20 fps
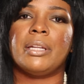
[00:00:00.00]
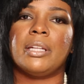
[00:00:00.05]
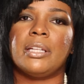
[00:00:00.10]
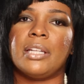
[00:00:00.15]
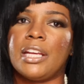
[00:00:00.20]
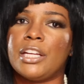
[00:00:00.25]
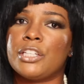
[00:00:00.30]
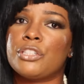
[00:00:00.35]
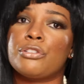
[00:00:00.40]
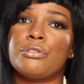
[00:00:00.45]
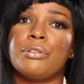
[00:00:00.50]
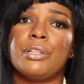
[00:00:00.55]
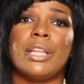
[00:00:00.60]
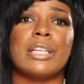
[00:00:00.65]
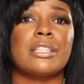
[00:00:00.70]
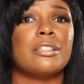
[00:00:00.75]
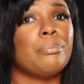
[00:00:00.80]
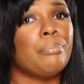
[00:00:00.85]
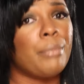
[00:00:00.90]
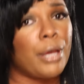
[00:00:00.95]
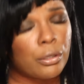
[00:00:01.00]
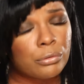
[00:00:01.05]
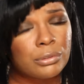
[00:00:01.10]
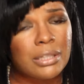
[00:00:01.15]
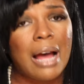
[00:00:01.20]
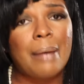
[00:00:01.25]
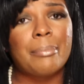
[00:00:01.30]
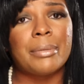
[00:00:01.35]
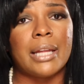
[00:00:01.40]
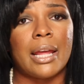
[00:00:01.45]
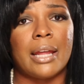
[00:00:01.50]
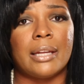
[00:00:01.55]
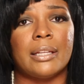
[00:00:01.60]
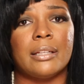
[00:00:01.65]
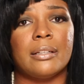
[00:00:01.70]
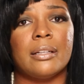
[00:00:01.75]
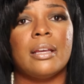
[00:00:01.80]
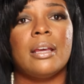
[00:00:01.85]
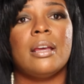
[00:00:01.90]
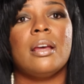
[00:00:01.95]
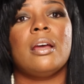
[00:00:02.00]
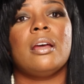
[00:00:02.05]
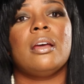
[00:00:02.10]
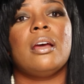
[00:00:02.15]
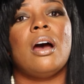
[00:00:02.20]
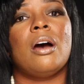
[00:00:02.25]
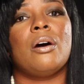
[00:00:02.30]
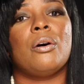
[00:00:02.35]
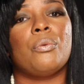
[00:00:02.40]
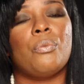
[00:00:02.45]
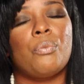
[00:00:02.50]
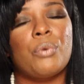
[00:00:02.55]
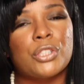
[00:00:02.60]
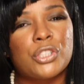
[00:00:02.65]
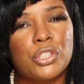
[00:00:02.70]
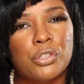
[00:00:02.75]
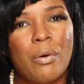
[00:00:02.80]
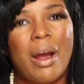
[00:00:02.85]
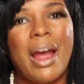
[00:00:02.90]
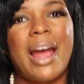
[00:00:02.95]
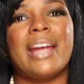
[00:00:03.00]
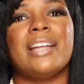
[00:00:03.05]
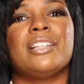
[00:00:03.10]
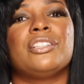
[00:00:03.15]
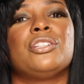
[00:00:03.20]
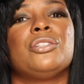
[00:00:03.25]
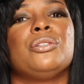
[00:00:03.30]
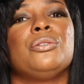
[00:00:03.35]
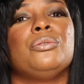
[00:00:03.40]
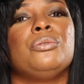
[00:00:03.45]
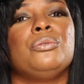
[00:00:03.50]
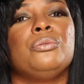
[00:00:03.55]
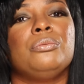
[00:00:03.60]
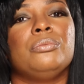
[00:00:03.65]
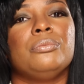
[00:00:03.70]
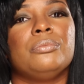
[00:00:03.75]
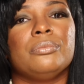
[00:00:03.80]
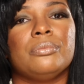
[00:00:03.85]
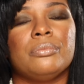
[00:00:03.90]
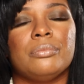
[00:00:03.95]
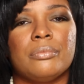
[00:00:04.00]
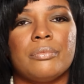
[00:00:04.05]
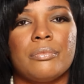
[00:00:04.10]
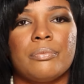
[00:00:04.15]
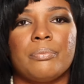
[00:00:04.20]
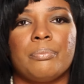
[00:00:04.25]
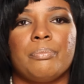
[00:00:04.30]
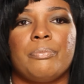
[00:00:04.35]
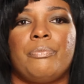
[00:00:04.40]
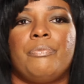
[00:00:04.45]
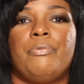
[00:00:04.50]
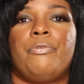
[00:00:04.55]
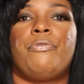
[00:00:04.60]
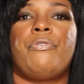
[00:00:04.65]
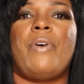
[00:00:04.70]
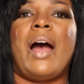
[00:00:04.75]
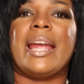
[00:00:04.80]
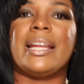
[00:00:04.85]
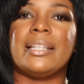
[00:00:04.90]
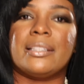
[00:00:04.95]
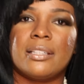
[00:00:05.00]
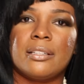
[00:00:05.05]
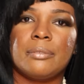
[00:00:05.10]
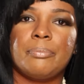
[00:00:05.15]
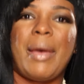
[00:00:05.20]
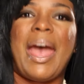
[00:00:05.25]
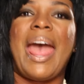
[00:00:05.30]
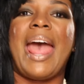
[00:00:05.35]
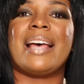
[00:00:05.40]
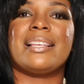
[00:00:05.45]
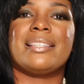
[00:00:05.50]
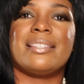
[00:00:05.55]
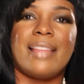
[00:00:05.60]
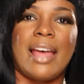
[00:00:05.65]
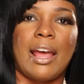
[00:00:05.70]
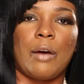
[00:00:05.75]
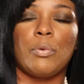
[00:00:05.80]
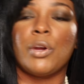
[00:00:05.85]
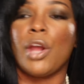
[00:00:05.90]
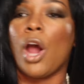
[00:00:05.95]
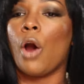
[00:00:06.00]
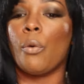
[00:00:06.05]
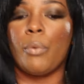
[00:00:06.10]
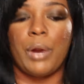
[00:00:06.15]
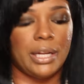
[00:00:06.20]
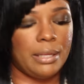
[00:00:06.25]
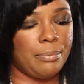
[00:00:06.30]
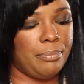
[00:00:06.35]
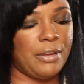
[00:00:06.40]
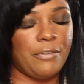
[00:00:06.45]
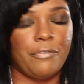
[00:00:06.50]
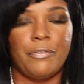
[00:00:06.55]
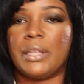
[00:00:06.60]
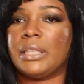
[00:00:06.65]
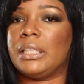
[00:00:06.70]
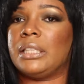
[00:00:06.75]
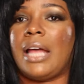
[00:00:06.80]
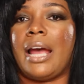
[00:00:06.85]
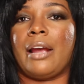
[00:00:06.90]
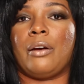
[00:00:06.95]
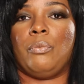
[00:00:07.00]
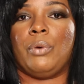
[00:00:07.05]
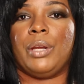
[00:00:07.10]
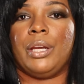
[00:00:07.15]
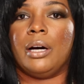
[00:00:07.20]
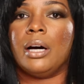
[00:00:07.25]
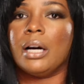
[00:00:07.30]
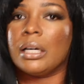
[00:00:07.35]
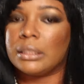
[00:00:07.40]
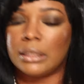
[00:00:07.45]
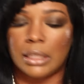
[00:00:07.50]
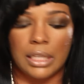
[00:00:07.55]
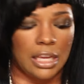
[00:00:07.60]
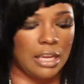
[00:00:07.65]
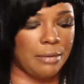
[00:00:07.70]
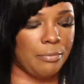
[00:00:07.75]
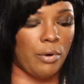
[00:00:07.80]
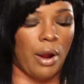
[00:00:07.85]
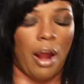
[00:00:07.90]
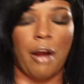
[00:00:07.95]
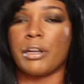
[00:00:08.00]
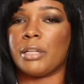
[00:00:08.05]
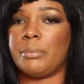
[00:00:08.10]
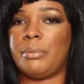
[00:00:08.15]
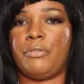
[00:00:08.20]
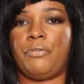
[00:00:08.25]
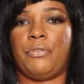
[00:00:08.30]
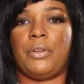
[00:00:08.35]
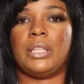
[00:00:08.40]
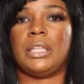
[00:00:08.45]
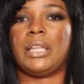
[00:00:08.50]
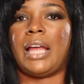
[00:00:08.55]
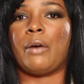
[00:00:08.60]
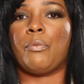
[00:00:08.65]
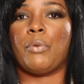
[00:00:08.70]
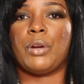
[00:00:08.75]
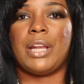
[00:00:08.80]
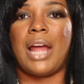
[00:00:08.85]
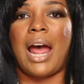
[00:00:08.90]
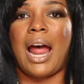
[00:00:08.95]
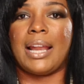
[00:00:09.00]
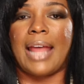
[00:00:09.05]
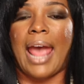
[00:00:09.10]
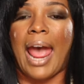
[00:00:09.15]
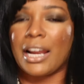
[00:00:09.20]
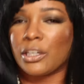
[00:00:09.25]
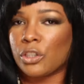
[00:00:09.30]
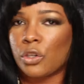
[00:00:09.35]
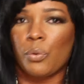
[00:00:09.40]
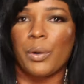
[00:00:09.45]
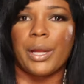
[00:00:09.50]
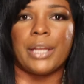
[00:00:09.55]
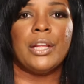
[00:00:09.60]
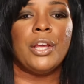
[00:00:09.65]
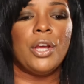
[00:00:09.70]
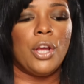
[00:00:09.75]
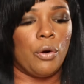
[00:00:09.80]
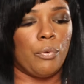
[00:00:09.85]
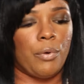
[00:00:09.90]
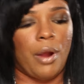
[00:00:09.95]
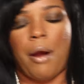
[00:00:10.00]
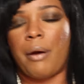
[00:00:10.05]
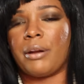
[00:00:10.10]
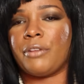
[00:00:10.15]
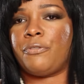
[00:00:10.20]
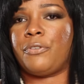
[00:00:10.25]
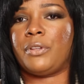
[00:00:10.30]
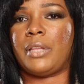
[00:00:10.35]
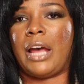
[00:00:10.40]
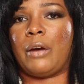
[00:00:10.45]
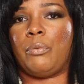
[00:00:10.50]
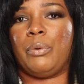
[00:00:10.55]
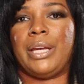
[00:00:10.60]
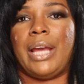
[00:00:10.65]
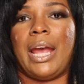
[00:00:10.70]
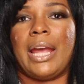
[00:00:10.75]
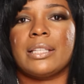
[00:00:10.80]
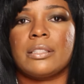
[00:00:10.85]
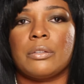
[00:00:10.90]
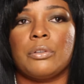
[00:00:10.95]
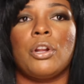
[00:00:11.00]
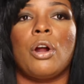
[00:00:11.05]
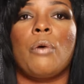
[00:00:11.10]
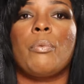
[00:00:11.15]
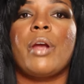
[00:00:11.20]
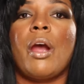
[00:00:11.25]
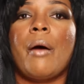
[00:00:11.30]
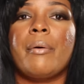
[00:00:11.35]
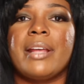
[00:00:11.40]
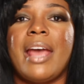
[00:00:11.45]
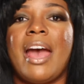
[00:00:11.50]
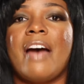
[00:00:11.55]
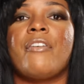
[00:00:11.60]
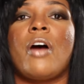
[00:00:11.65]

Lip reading: in the industry that's male dominated, we're trying to fight past that. We already be feeling like we ugly. We already be feeling like we're not adequate. We already feel like we can't, you know, we already have